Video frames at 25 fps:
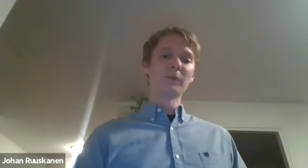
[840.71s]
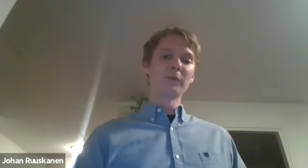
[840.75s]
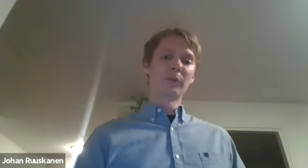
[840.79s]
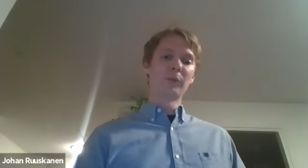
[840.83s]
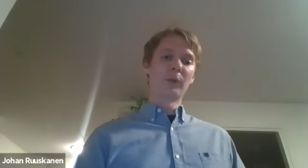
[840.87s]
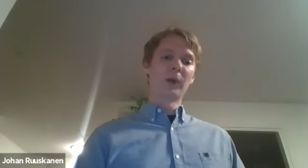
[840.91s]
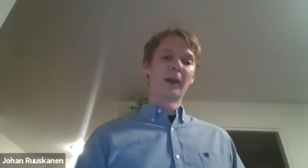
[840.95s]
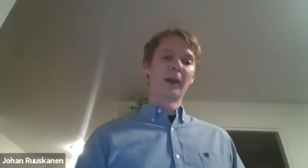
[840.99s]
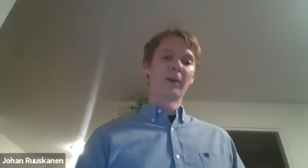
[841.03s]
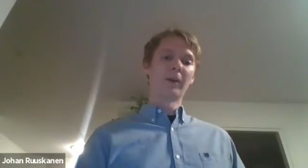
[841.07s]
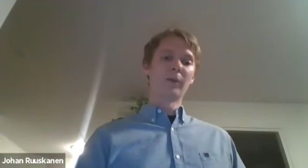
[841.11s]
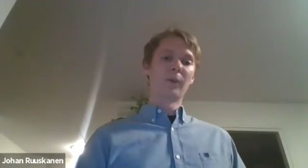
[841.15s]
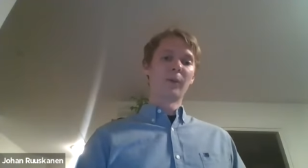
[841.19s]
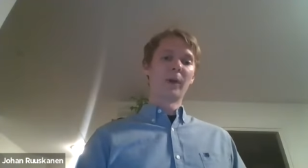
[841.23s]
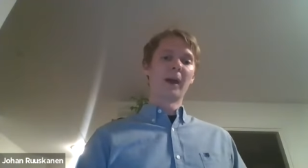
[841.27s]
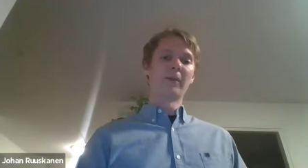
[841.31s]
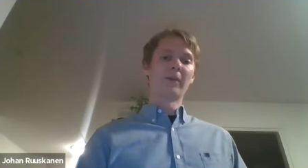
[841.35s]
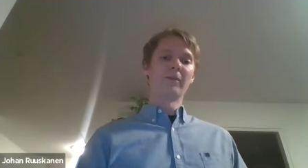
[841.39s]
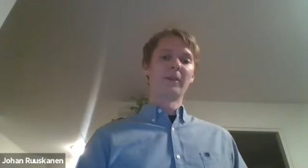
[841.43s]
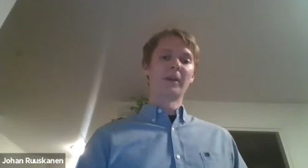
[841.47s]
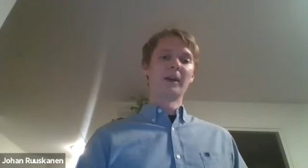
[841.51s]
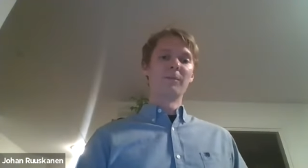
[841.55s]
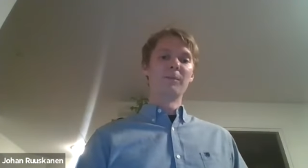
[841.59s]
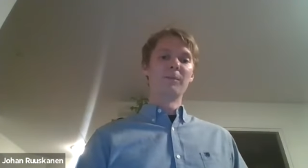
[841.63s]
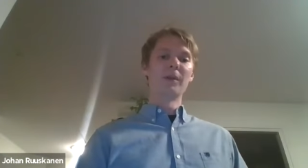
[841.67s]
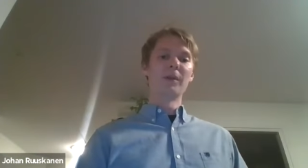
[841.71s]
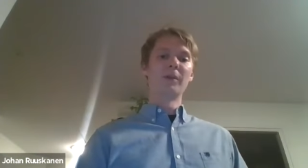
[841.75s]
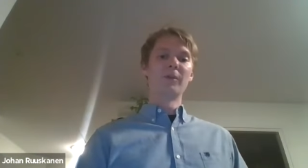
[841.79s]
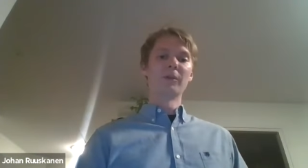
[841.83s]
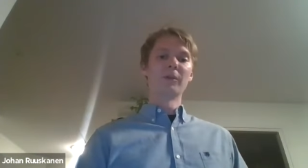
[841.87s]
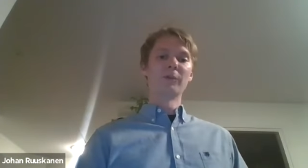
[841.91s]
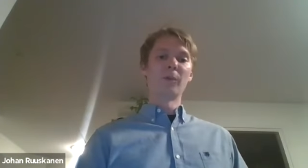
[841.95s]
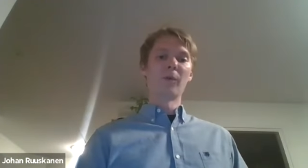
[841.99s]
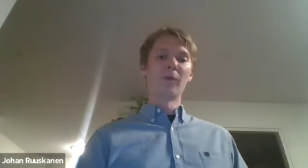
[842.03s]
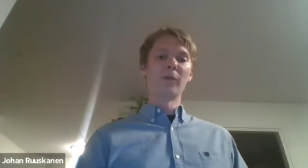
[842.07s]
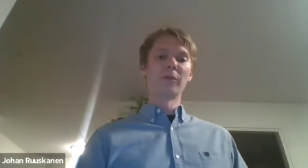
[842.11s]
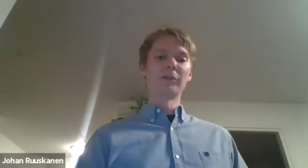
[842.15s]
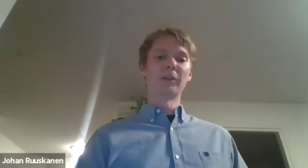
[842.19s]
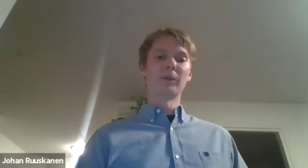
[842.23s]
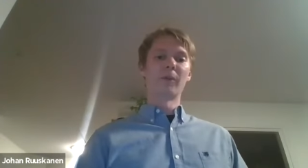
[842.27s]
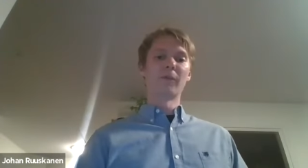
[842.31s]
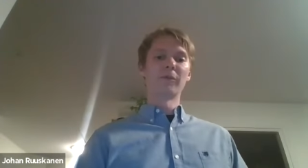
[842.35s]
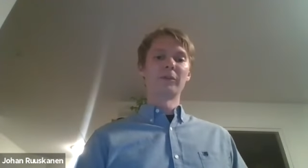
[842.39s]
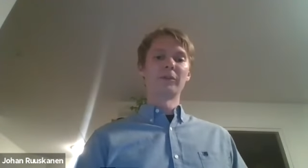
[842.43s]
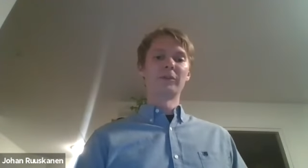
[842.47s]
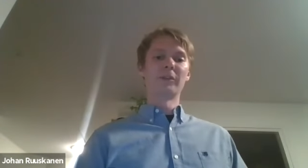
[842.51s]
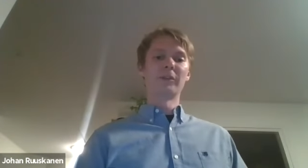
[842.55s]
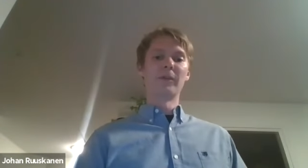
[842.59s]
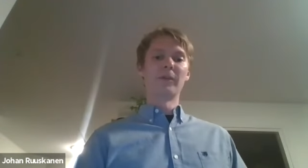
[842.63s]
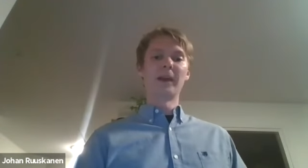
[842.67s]
So here we have the mean response time
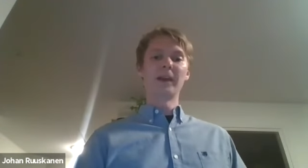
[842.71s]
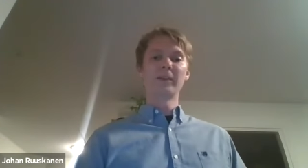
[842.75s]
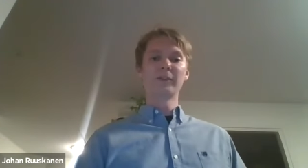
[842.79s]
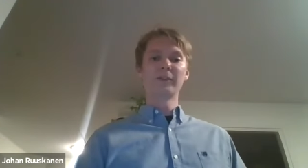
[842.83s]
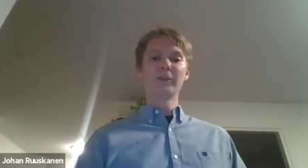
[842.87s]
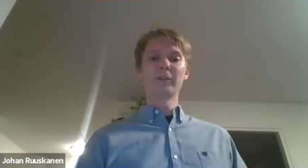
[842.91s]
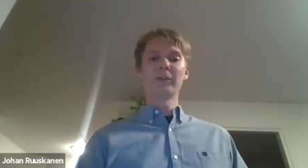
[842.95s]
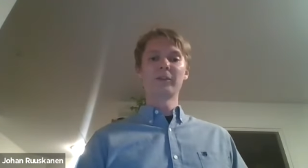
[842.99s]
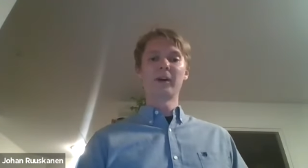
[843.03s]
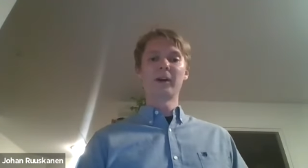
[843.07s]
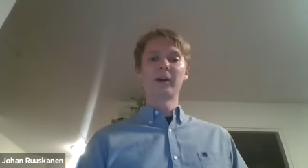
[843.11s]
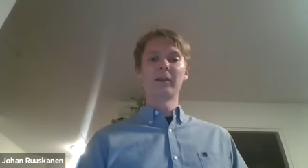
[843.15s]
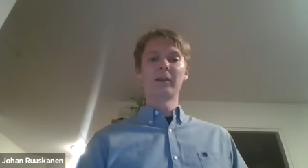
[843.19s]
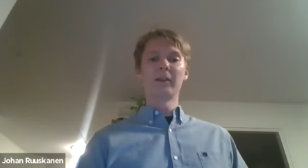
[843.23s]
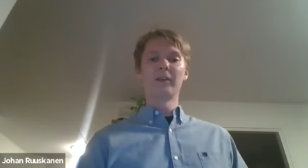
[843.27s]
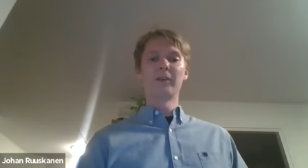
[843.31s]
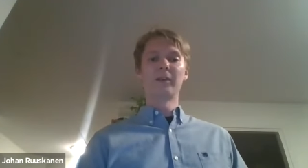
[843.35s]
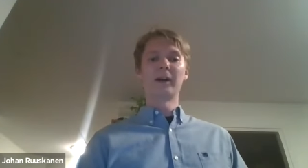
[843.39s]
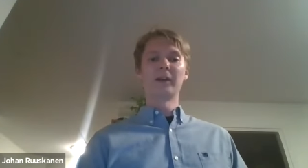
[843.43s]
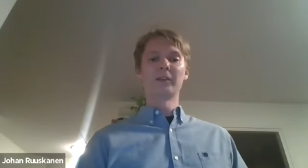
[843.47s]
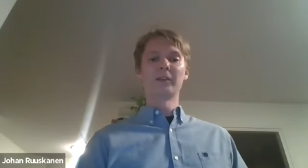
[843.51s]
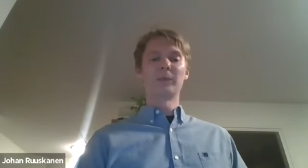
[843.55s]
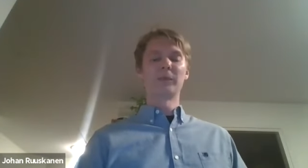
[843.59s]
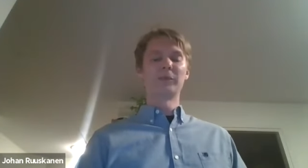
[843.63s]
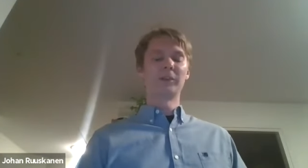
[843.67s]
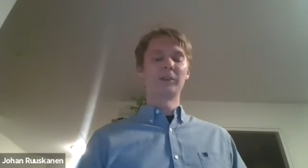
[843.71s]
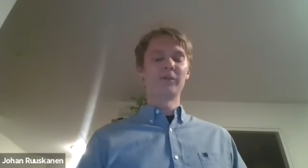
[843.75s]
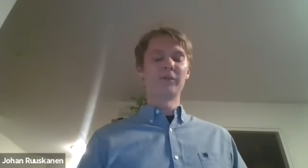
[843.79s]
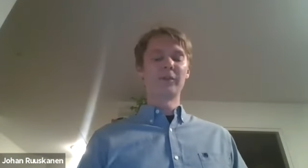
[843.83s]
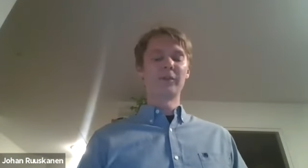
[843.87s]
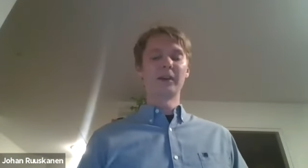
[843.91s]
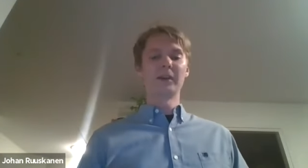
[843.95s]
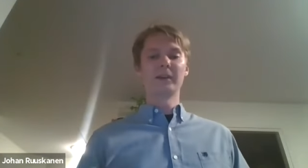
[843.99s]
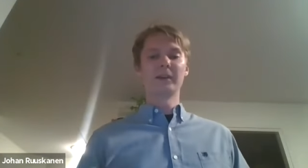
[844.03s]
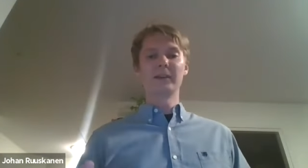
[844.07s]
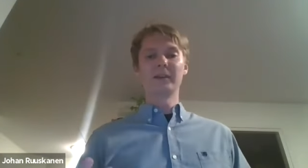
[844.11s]
of the simulation under a specific